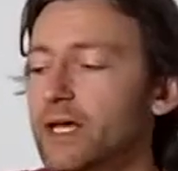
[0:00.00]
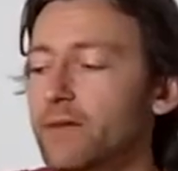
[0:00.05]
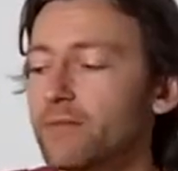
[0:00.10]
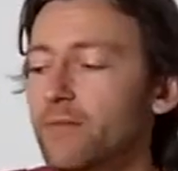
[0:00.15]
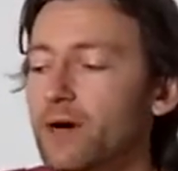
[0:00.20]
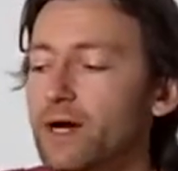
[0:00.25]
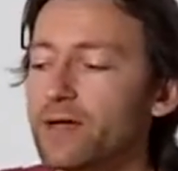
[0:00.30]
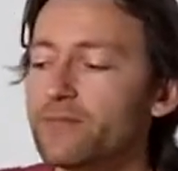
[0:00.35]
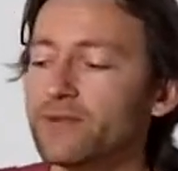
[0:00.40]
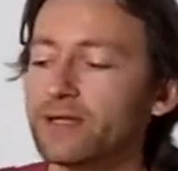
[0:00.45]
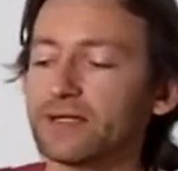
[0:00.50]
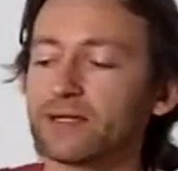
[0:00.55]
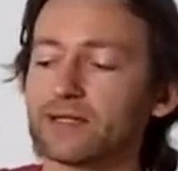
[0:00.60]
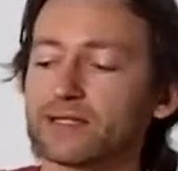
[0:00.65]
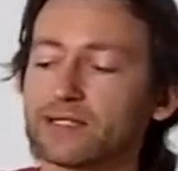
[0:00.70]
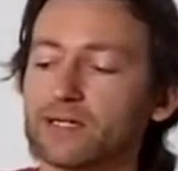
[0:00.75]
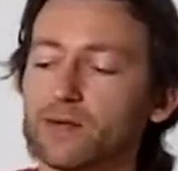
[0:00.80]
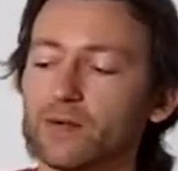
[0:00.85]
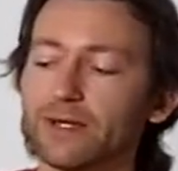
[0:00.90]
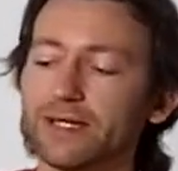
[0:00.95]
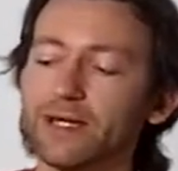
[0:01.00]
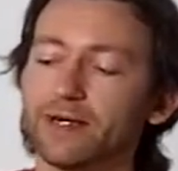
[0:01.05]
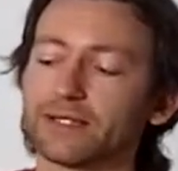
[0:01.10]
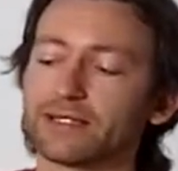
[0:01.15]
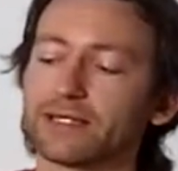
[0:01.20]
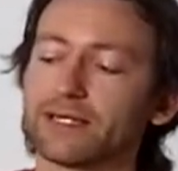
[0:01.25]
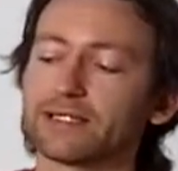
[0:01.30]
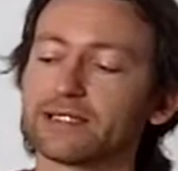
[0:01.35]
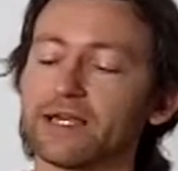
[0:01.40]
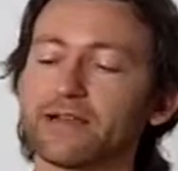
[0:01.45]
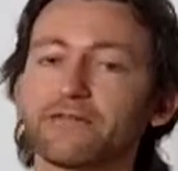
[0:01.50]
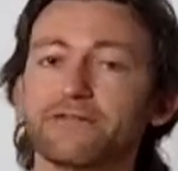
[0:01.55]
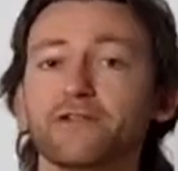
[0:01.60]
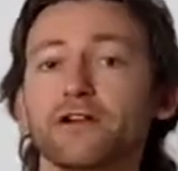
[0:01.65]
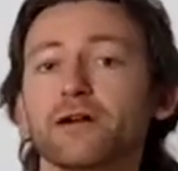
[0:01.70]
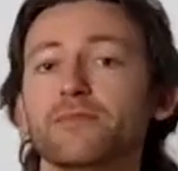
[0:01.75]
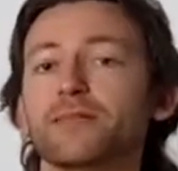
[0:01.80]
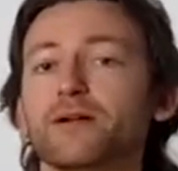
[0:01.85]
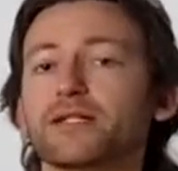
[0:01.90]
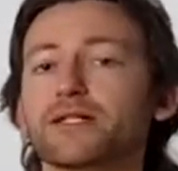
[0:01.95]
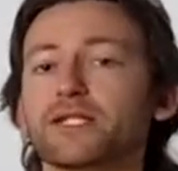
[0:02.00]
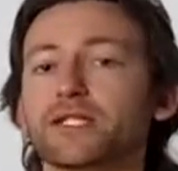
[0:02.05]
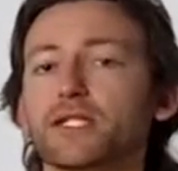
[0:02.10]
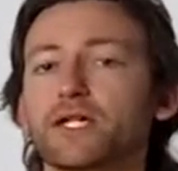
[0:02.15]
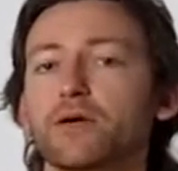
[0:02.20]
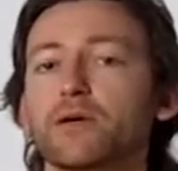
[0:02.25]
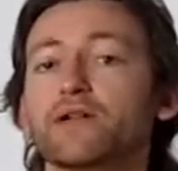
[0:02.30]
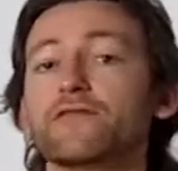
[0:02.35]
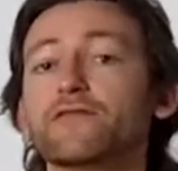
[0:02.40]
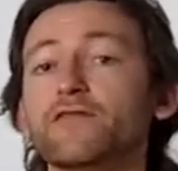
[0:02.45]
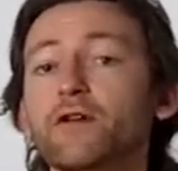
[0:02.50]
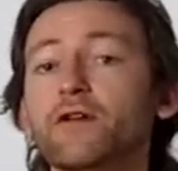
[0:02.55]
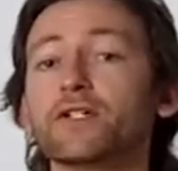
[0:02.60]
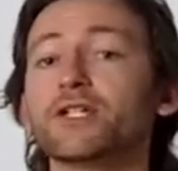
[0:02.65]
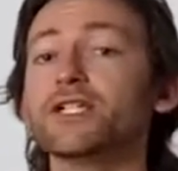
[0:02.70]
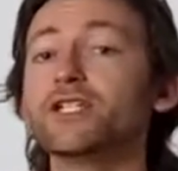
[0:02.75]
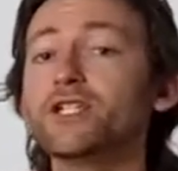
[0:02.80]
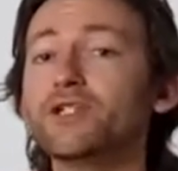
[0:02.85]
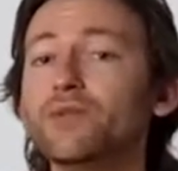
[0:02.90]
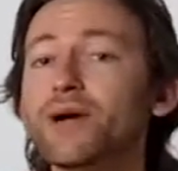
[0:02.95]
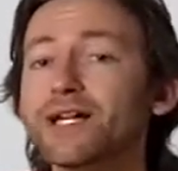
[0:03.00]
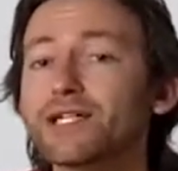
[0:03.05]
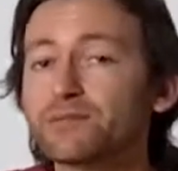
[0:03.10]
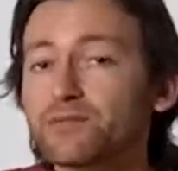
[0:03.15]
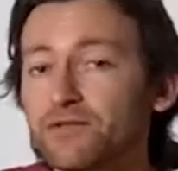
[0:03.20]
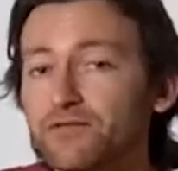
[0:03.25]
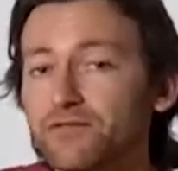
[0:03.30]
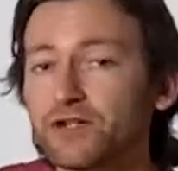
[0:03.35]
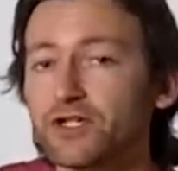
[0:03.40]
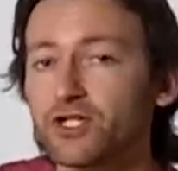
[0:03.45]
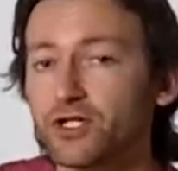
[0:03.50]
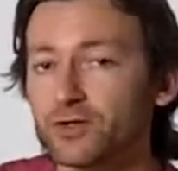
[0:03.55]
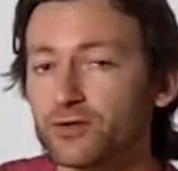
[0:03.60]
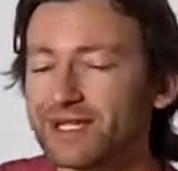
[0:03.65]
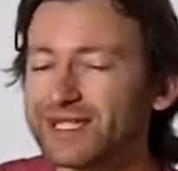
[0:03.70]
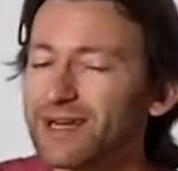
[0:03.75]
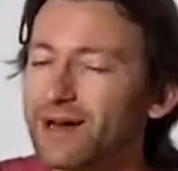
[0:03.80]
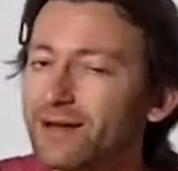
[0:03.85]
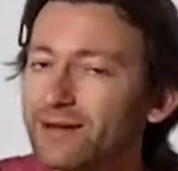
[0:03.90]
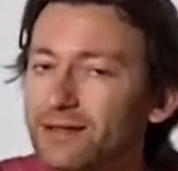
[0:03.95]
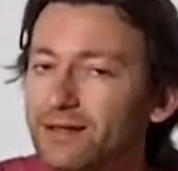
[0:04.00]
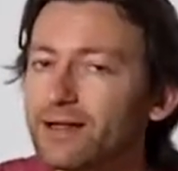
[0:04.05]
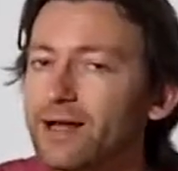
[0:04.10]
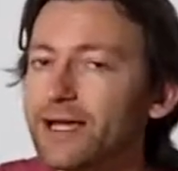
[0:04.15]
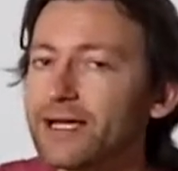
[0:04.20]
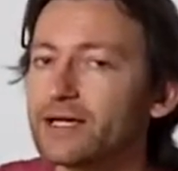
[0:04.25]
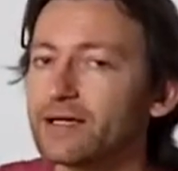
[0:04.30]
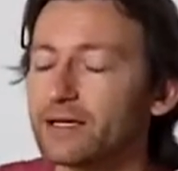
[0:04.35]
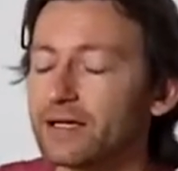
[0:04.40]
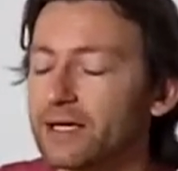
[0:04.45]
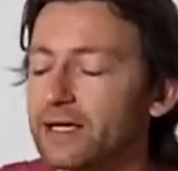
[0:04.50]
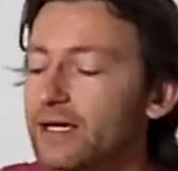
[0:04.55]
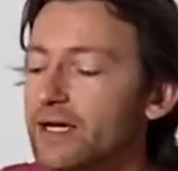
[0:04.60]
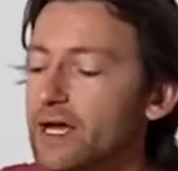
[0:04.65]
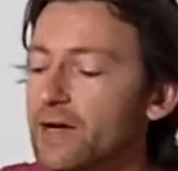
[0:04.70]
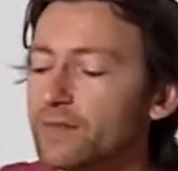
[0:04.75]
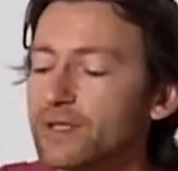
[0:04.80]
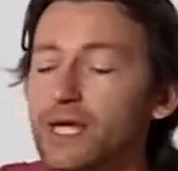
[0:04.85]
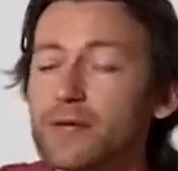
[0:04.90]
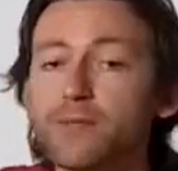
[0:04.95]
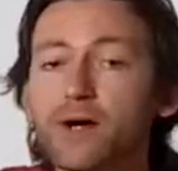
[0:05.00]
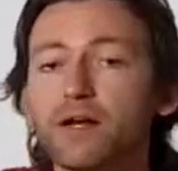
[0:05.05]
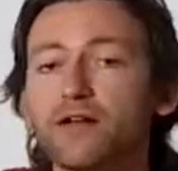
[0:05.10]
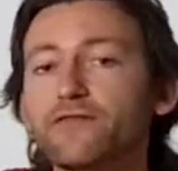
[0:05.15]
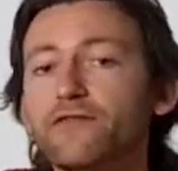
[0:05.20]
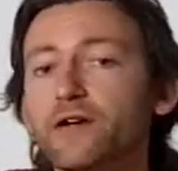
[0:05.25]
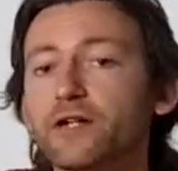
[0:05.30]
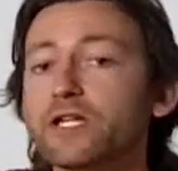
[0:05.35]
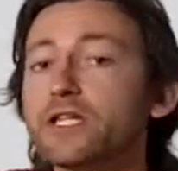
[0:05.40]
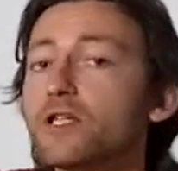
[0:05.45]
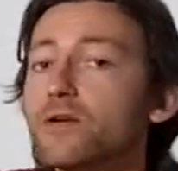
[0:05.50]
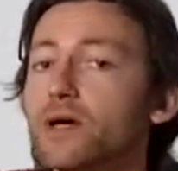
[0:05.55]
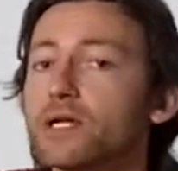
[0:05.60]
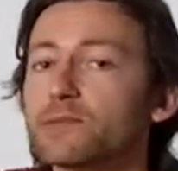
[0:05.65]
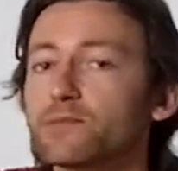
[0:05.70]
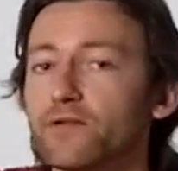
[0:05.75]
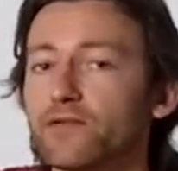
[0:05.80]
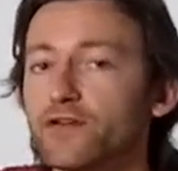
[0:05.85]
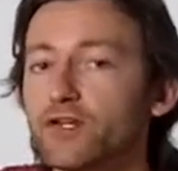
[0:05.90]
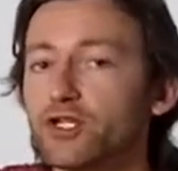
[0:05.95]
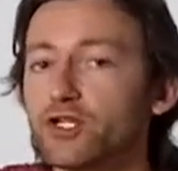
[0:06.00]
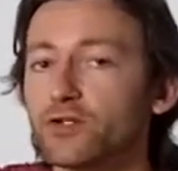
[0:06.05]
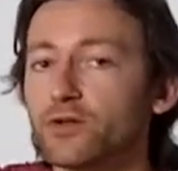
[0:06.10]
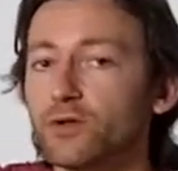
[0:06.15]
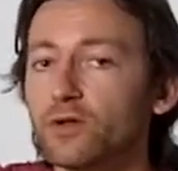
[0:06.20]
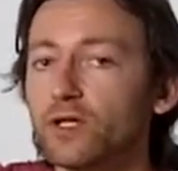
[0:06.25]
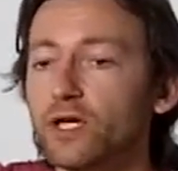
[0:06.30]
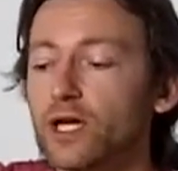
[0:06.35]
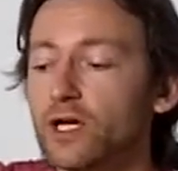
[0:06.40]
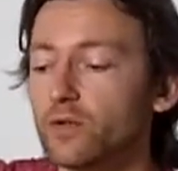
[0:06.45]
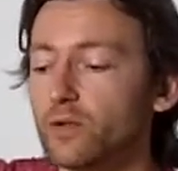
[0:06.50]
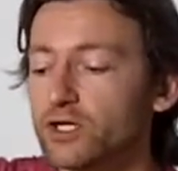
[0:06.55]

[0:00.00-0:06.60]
it might be that someone else, let's say 5 months ago, had filed a US provisional. It's unlikely, but they might have filed a US provisional,